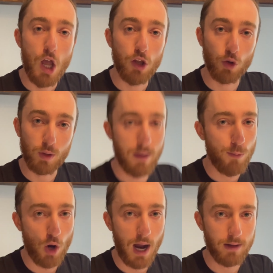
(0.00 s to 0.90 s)
So keep
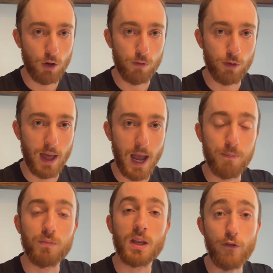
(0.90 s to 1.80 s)
your eyes out for
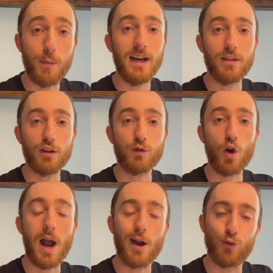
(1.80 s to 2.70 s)
that. If you made it this
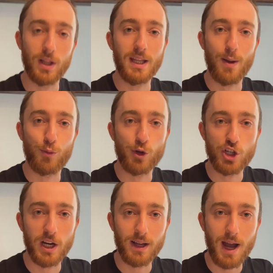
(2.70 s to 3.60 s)
far, I really
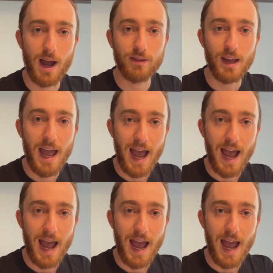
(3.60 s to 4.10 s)
appreciate it, guys.